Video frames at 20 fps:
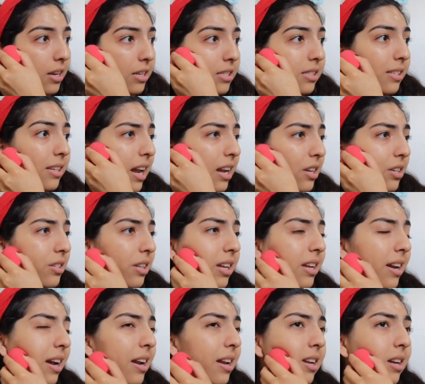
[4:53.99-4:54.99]
it's
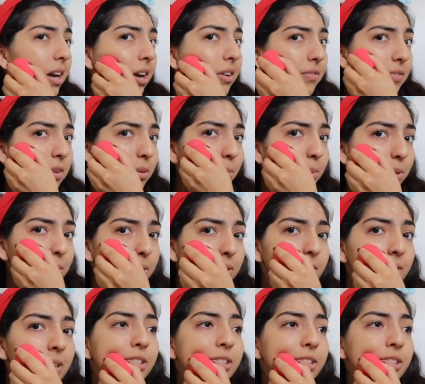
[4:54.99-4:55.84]
actually kind of comfortable,